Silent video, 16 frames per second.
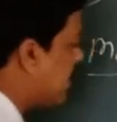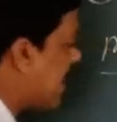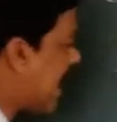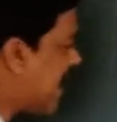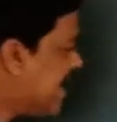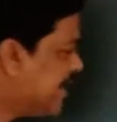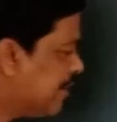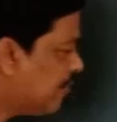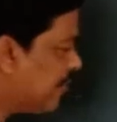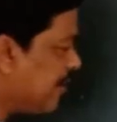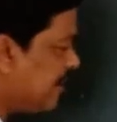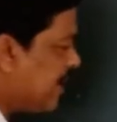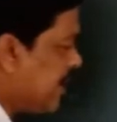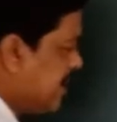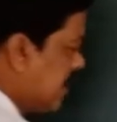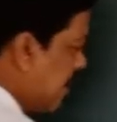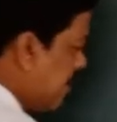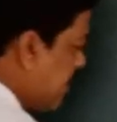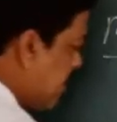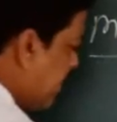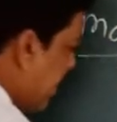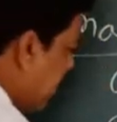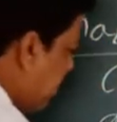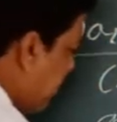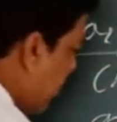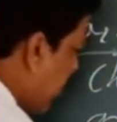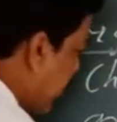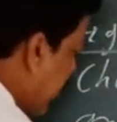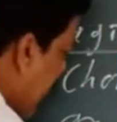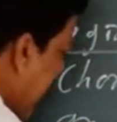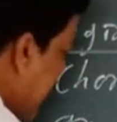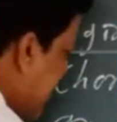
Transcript: Additional, this term is very important.